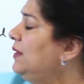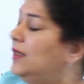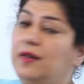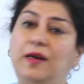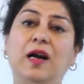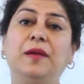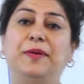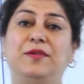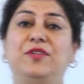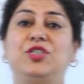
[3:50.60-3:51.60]
the
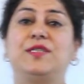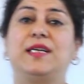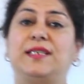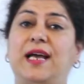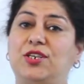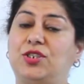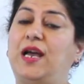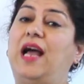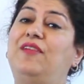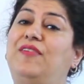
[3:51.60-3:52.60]
carbon which is attached,
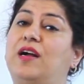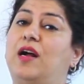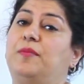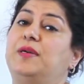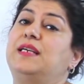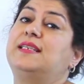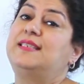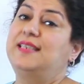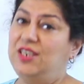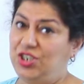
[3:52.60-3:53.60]
the alpha carbon,
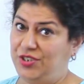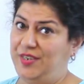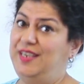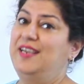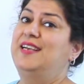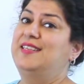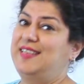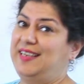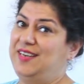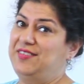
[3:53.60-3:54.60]
is tertiary,
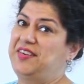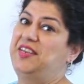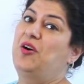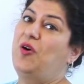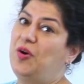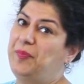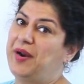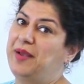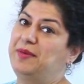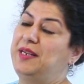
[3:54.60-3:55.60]
secondary, or
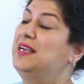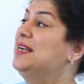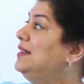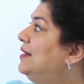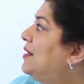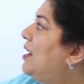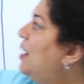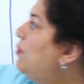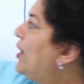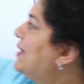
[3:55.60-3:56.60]
primary, the
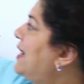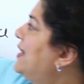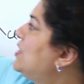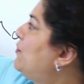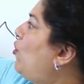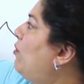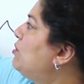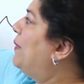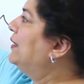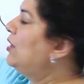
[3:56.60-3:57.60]
carbocation is
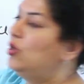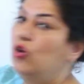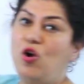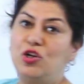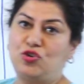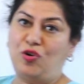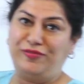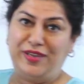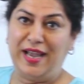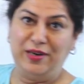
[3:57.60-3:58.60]
formed by the loss
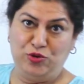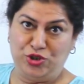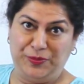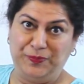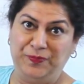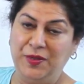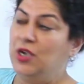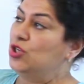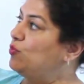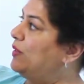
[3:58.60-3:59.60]
of the halogen.
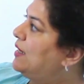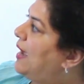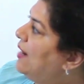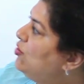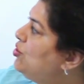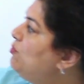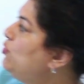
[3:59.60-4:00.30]
So when the halogen